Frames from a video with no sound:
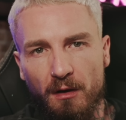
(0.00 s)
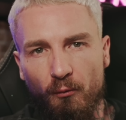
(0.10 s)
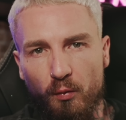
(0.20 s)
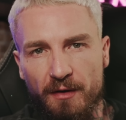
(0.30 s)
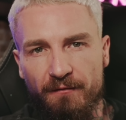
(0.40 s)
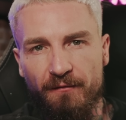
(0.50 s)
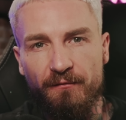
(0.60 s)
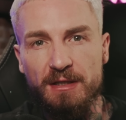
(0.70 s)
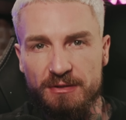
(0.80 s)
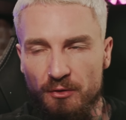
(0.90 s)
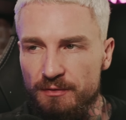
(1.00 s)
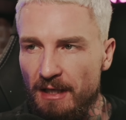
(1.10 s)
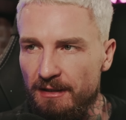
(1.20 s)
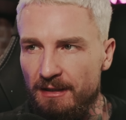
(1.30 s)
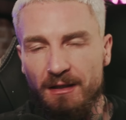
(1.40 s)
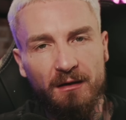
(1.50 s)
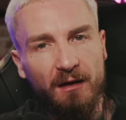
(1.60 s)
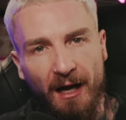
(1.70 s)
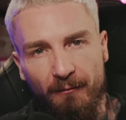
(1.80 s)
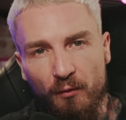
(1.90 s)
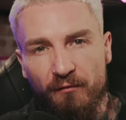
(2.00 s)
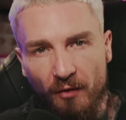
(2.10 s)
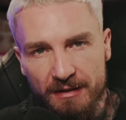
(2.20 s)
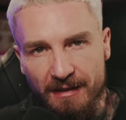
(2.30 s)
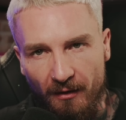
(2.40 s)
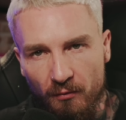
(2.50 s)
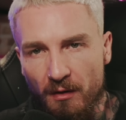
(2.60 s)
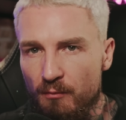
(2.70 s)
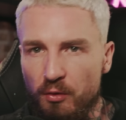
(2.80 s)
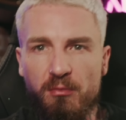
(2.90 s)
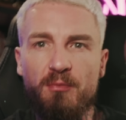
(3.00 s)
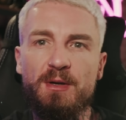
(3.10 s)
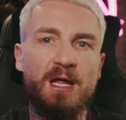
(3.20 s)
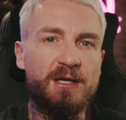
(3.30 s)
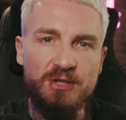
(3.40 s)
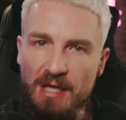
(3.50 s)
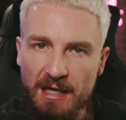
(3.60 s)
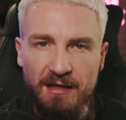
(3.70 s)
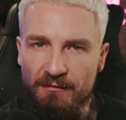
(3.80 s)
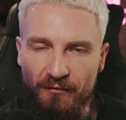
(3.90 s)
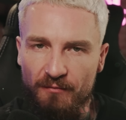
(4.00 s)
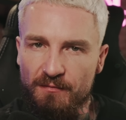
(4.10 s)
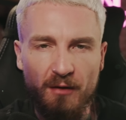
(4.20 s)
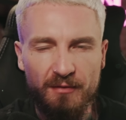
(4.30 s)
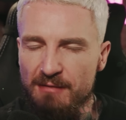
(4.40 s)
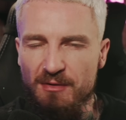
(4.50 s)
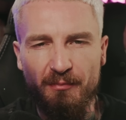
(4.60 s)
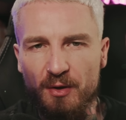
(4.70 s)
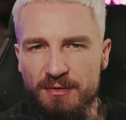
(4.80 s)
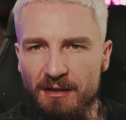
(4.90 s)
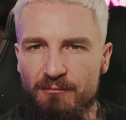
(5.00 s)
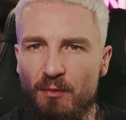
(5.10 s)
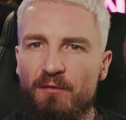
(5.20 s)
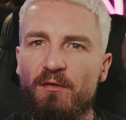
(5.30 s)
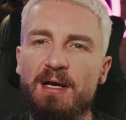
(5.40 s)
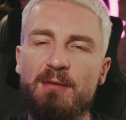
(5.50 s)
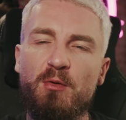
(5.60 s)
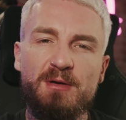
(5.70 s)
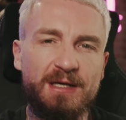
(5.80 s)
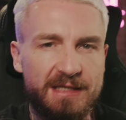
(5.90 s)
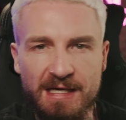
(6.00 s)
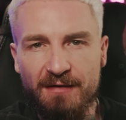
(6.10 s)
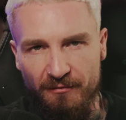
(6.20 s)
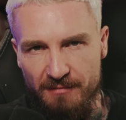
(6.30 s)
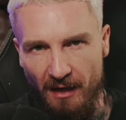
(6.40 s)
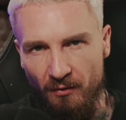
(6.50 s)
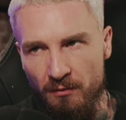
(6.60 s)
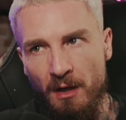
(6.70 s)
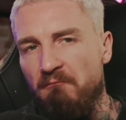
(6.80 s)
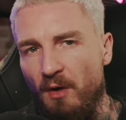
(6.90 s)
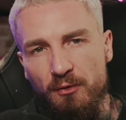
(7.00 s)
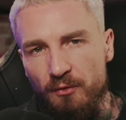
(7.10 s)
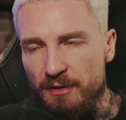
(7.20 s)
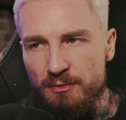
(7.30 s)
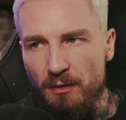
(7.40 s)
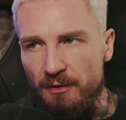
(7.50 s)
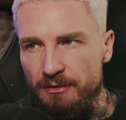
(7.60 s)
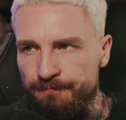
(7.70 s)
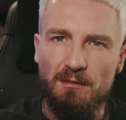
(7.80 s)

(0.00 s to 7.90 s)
with this new technique. And we'll find out probably a year from, I'll keep you posted, but we'll find out probably a year from now whether or not it's worked.